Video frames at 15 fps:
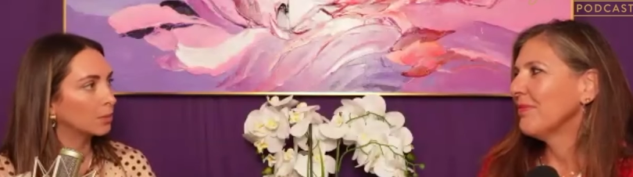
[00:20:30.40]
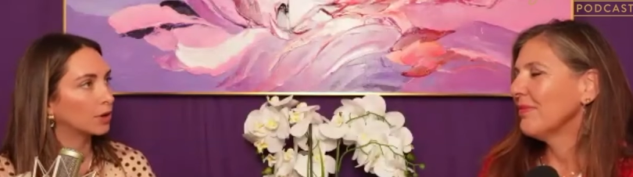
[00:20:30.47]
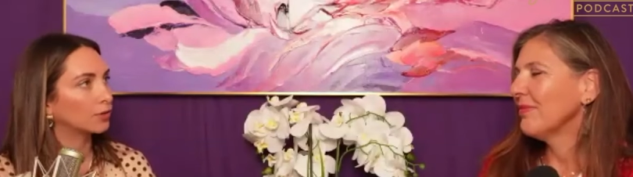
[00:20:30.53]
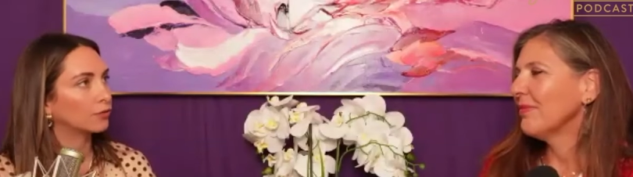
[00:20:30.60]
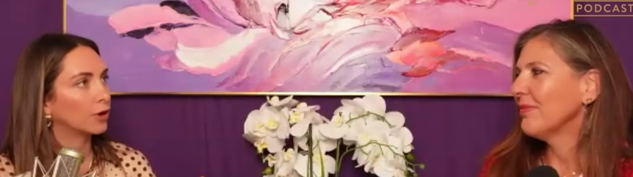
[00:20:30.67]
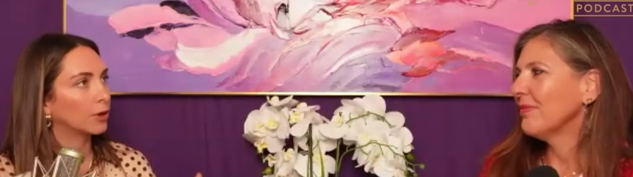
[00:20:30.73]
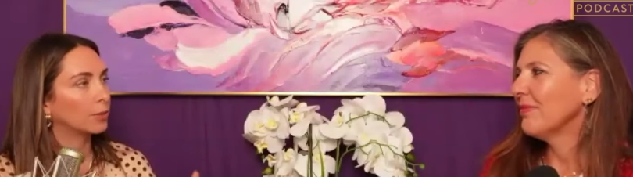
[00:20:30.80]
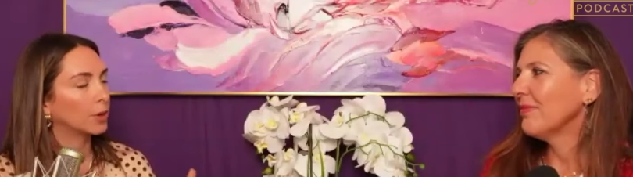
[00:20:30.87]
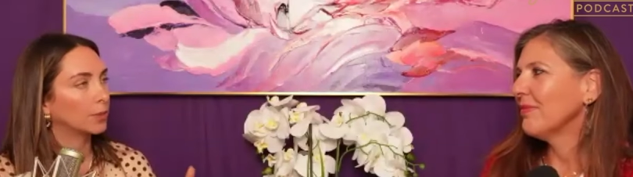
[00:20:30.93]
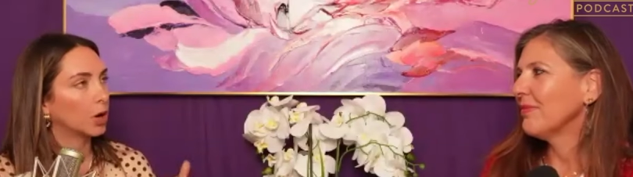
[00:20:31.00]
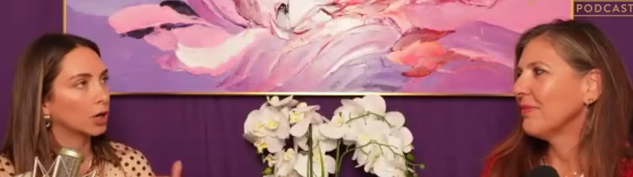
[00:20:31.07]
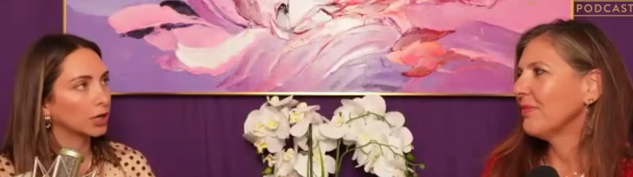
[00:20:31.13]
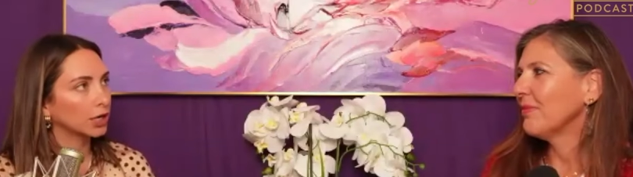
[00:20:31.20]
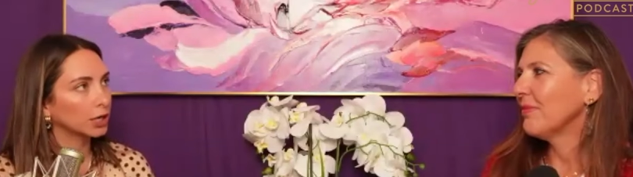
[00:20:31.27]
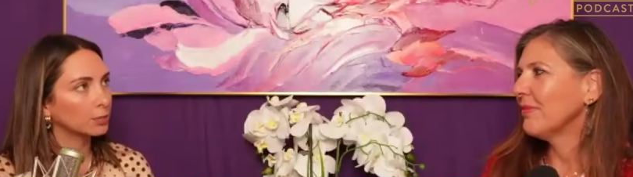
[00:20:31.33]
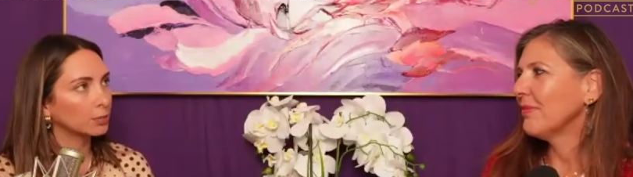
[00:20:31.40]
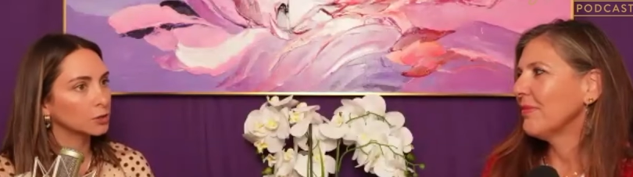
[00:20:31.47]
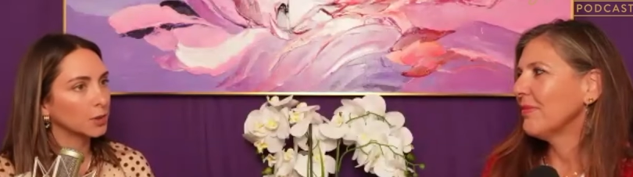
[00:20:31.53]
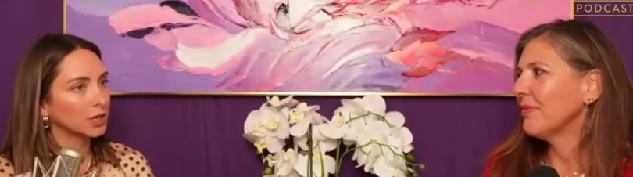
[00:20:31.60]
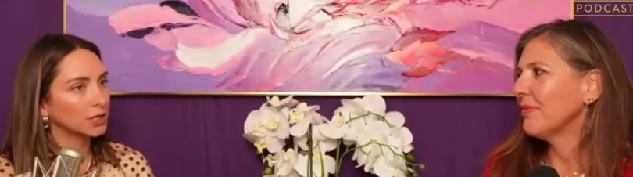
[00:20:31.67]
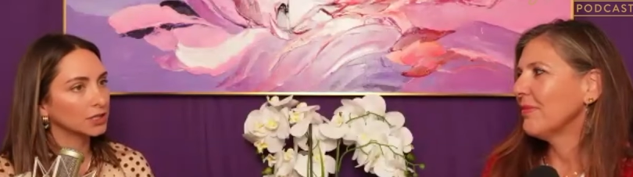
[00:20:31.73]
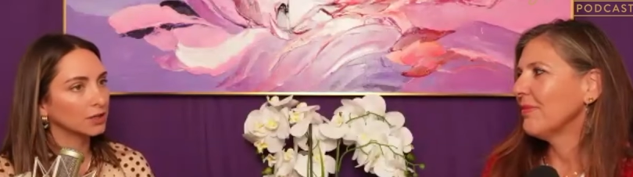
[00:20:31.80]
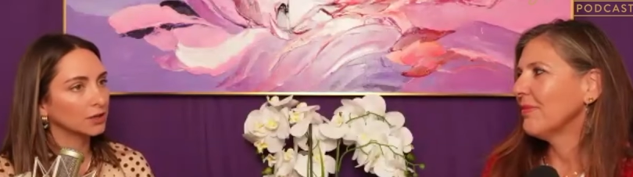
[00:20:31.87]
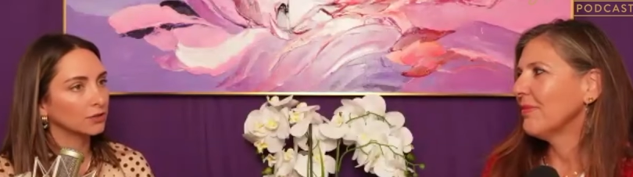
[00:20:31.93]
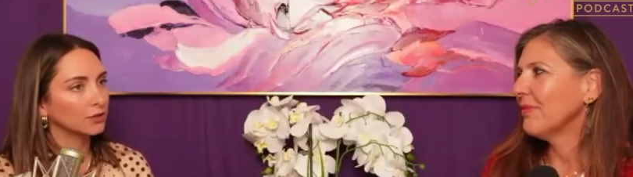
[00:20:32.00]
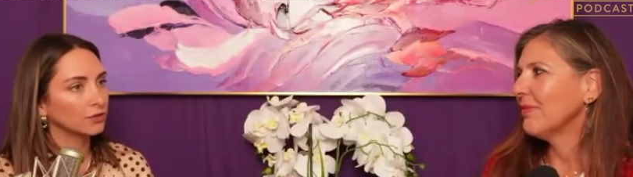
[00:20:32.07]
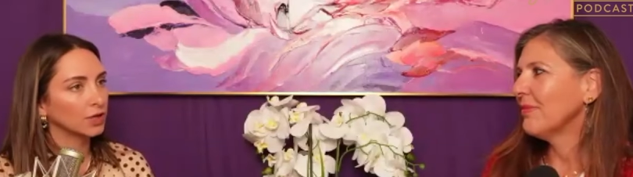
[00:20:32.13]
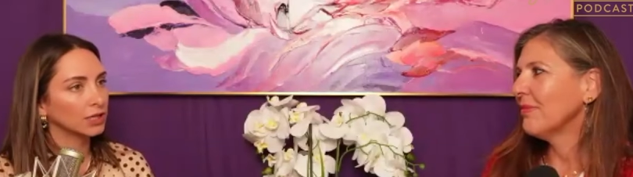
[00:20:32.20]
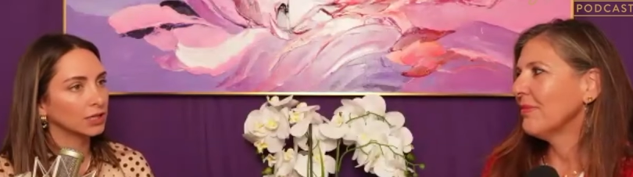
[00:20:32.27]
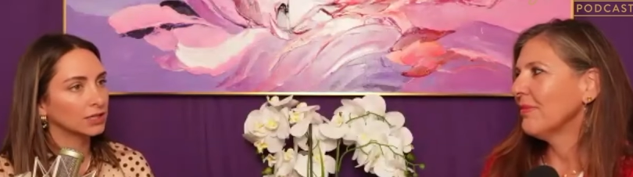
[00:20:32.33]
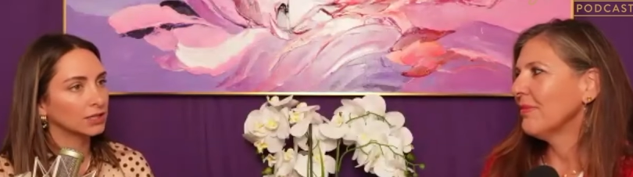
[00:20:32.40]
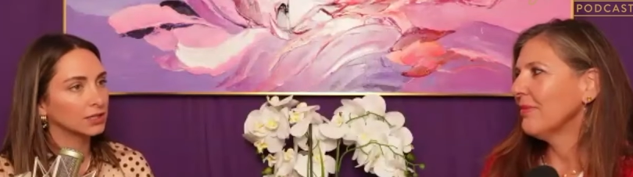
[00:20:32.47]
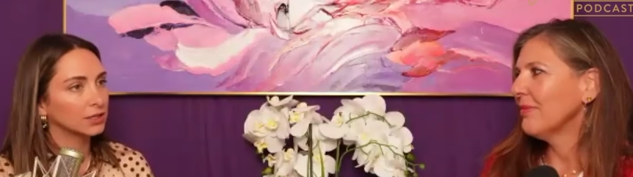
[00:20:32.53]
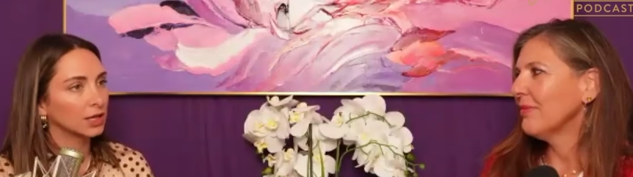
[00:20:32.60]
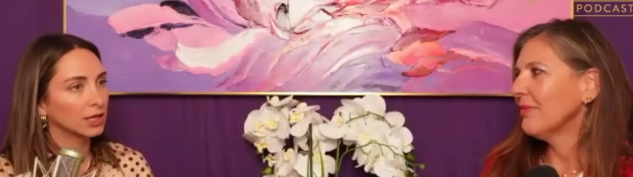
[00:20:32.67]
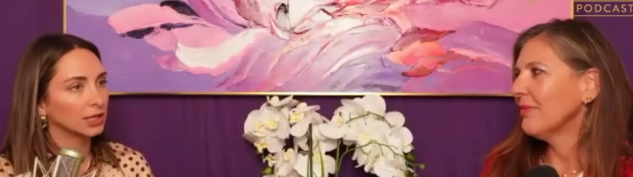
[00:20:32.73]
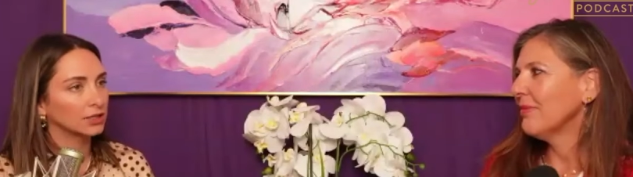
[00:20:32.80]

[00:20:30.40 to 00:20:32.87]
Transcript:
Speaker 1: but from a marketing perspective, it's